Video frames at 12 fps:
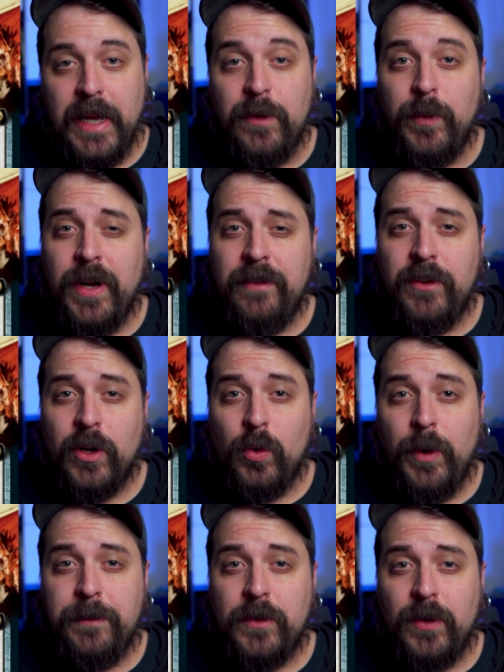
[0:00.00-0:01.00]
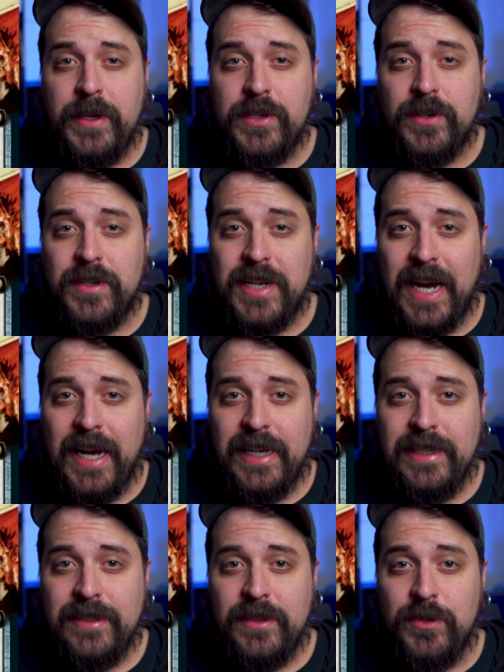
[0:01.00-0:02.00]
and whenever equipped creature
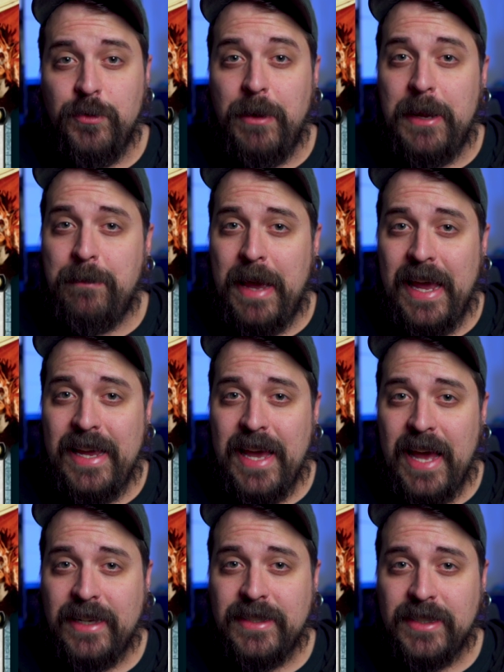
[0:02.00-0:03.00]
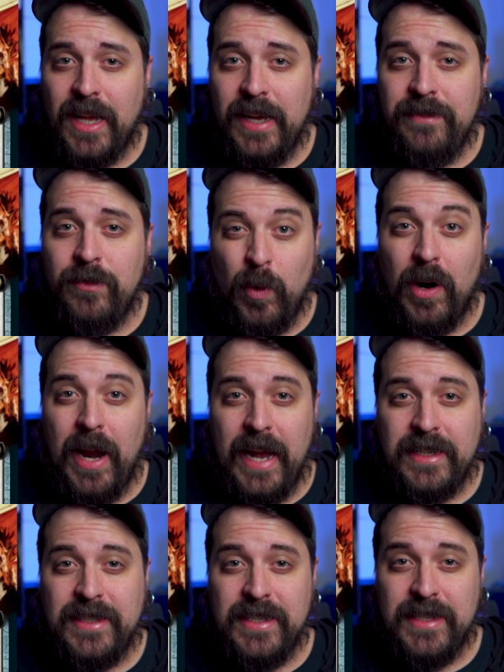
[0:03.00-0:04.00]
dies, you may pay X life, where
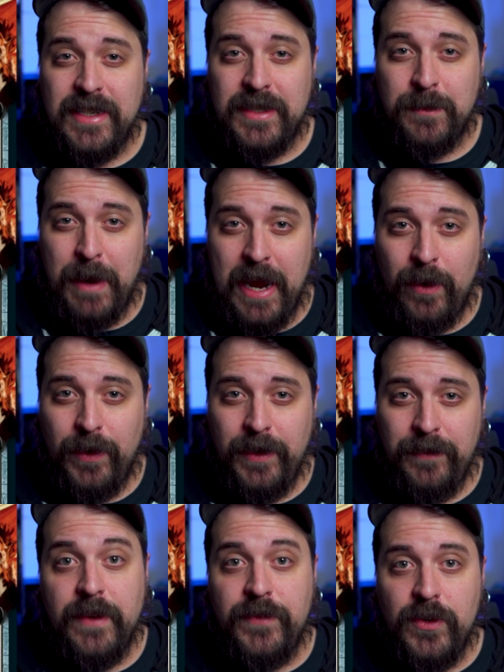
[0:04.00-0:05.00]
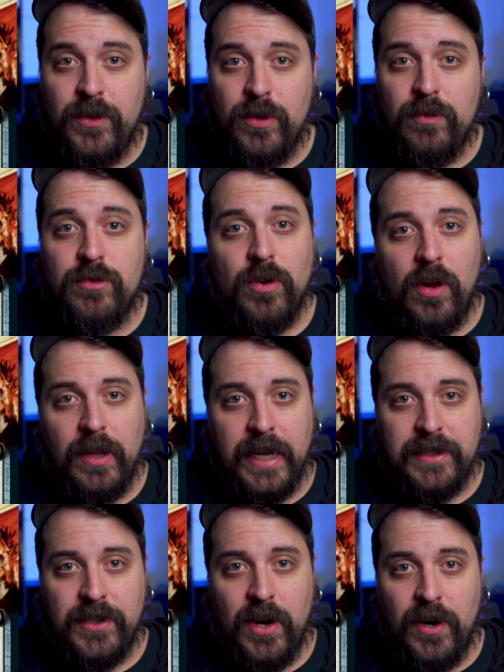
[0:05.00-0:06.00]
X is its power. If you do, draw
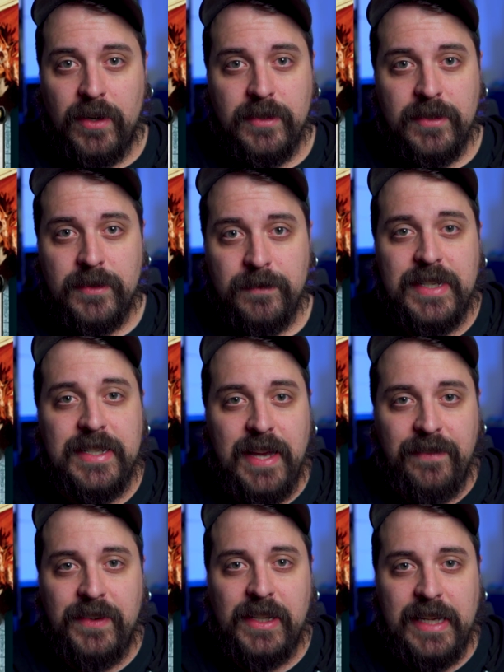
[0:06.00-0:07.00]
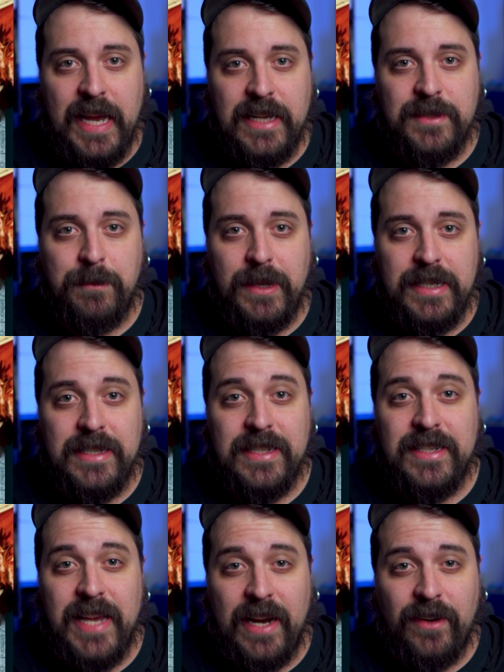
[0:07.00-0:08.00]
X cards. This definitely has a place in
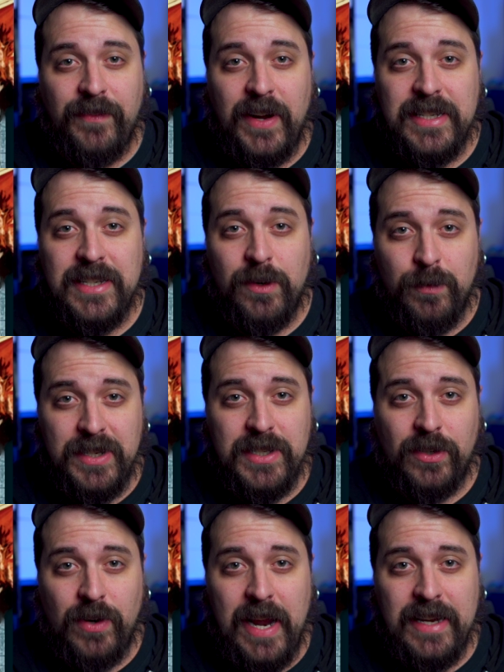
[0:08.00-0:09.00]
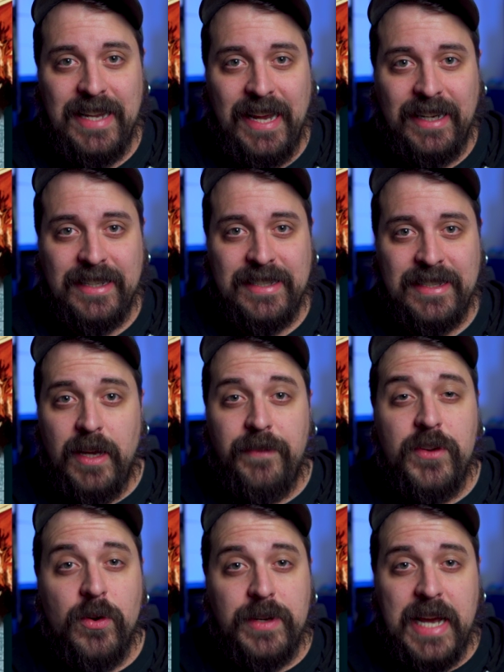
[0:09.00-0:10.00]
Sacrifice and Aristocrat decks.
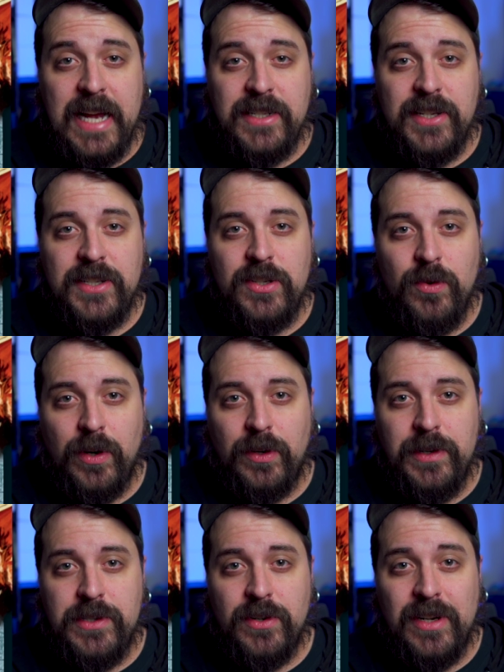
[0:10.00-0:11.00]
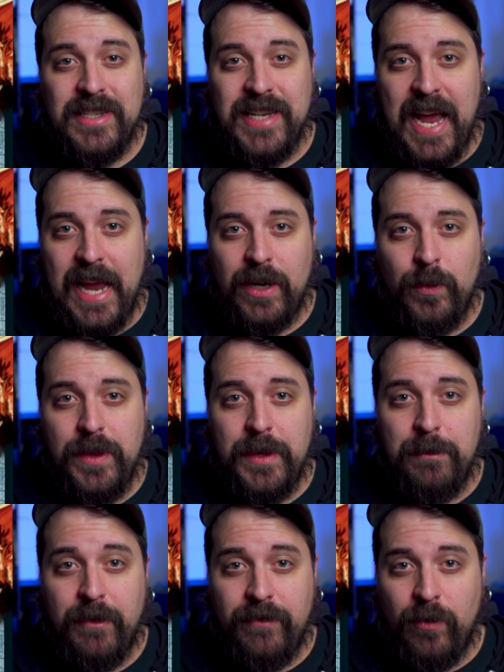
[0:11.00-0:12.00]
If you attach this to a creature and attack with
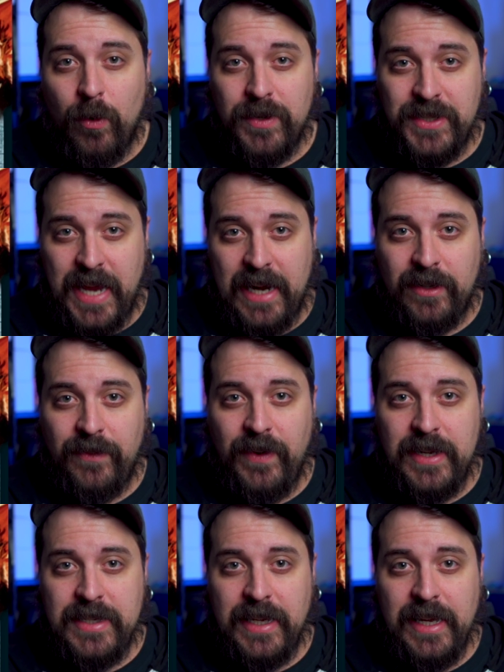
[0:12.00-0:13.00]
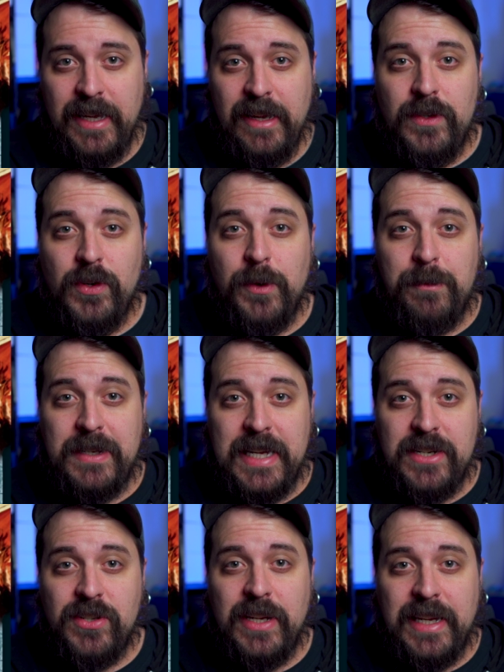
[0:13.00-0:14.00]
it before sacrificing it, you could
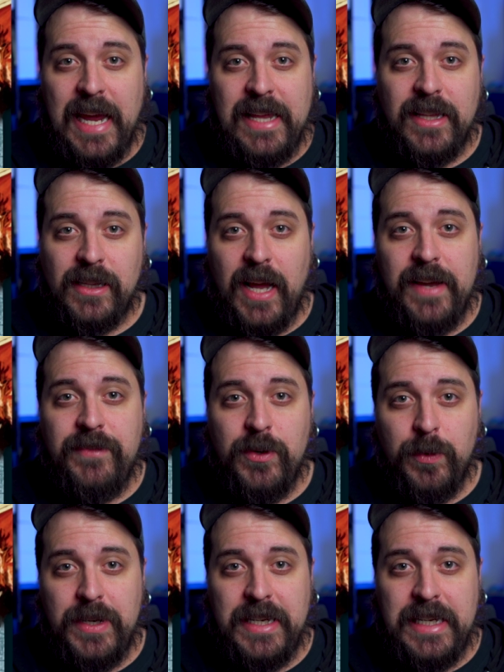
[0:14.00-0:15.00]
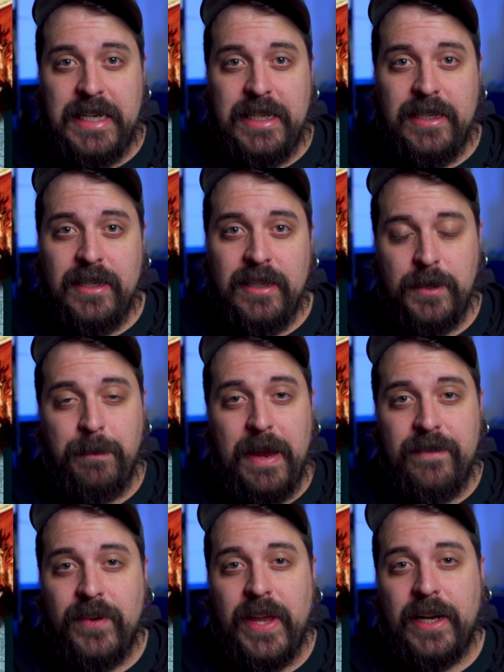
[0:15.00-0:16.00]
potentially gain the life you would need to
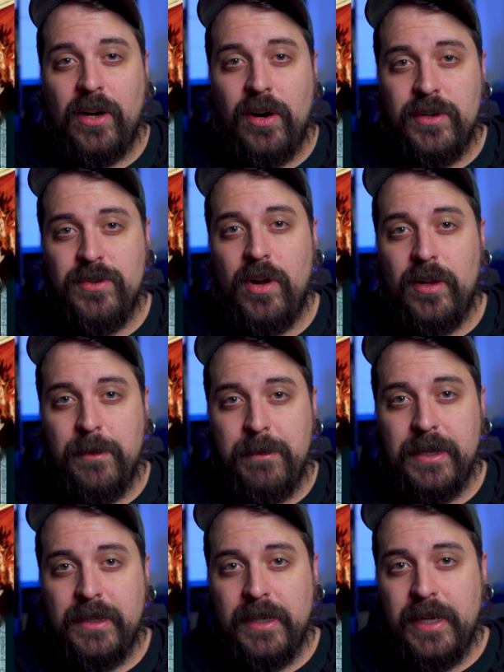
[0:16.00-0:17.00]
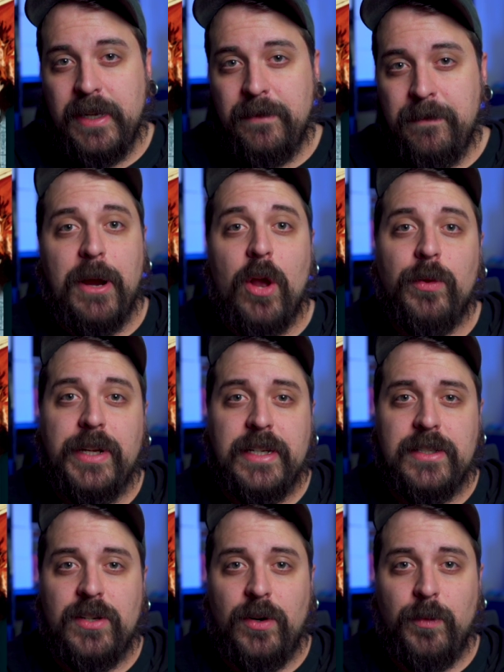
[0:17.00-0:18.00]
pay for that card draw ability. My only
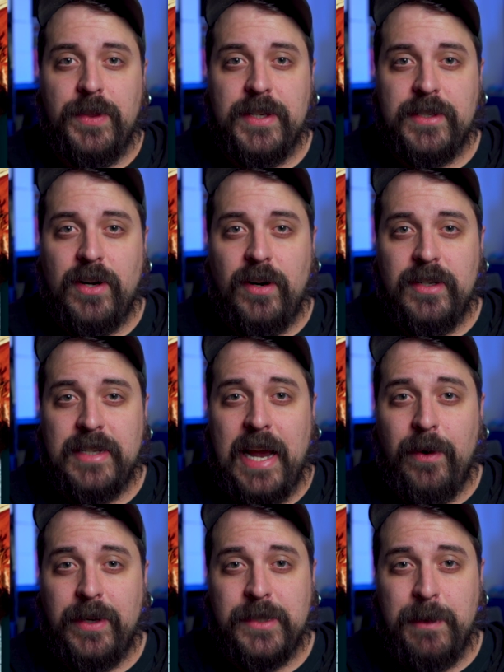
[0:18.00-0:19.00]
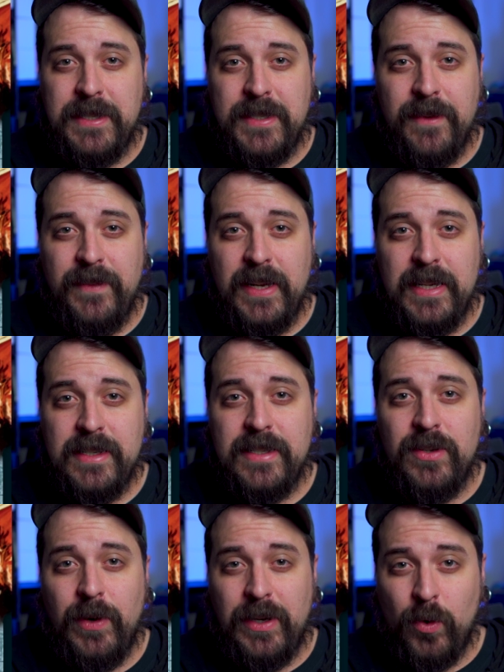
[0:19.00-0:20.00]
concern with this card is how expensive it is
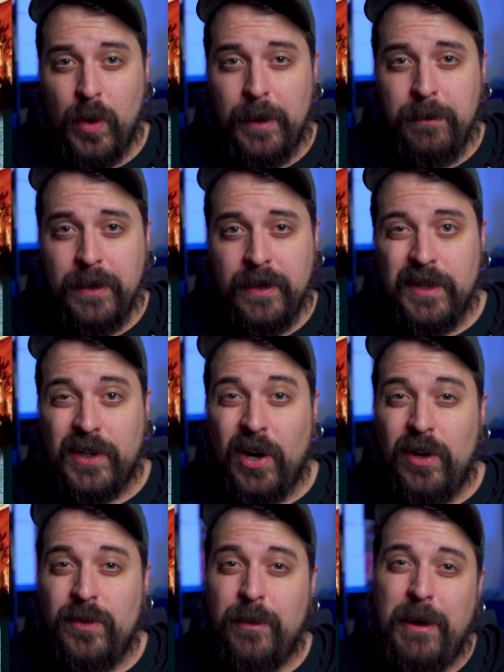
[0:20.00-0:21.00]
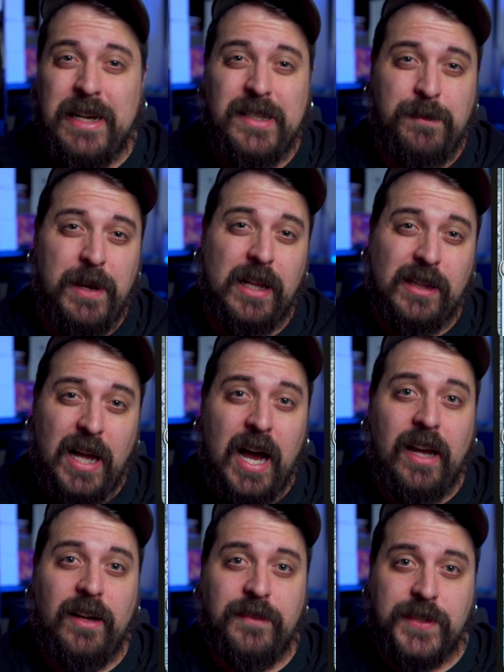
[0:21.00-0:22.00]
to equip. The card reminds me a
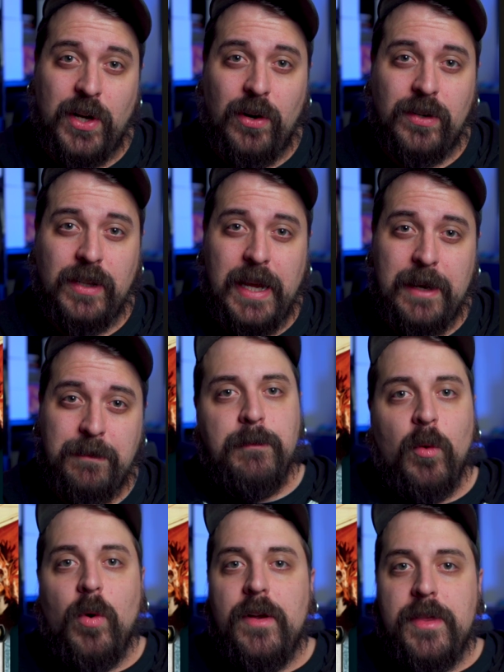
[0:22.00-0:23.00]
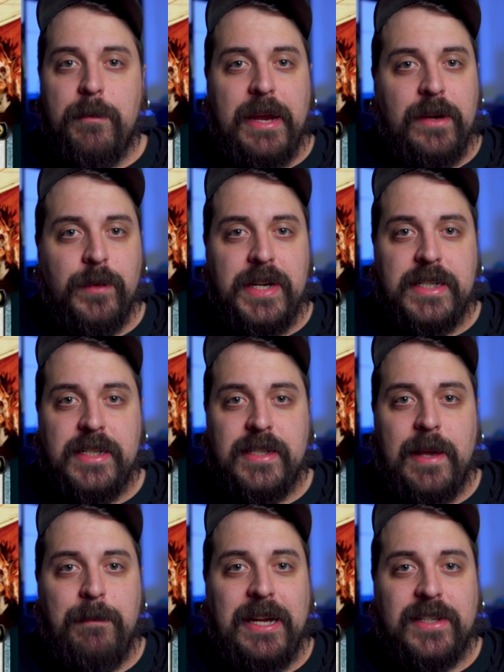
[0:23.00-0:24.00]
lot of Skull Clamp, but one of the main reasons
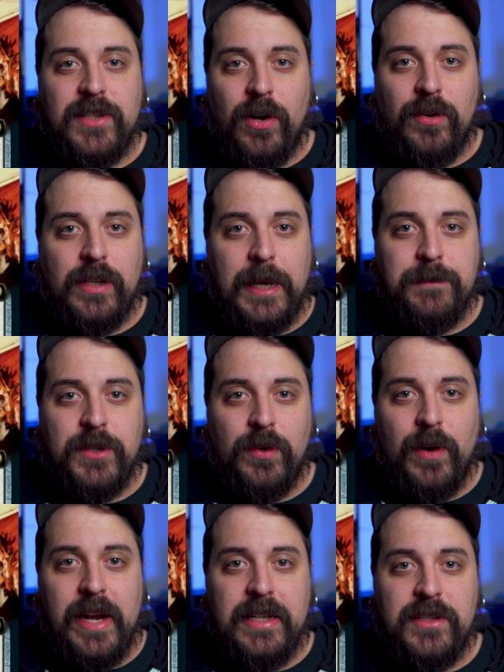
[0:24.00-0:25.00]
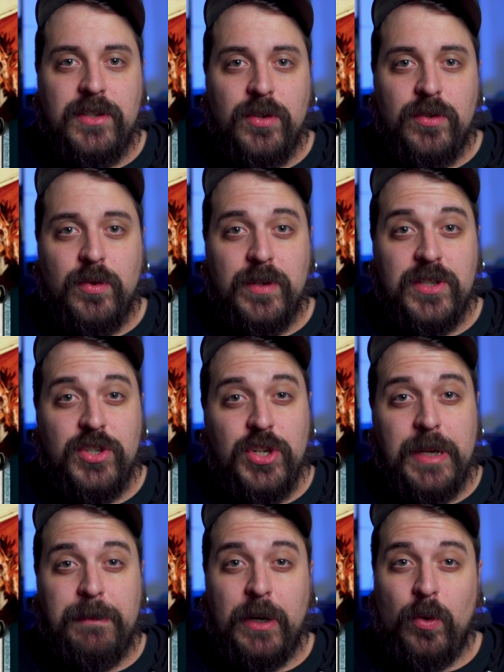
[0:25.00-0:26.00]
that makes Skull Clamp so great is due to its
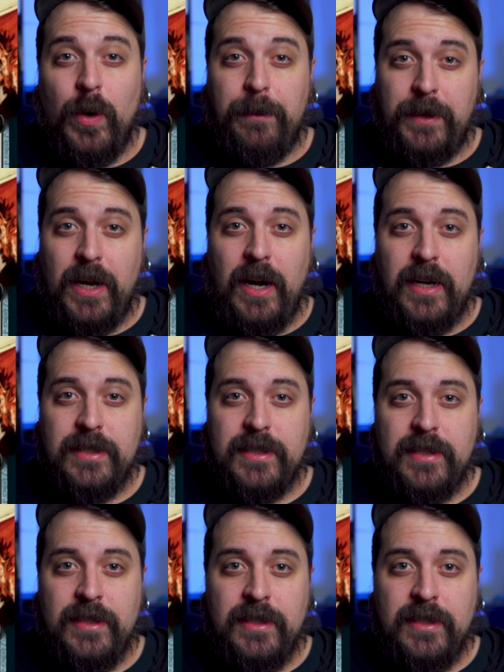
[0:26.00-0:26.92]
cheap equip cost.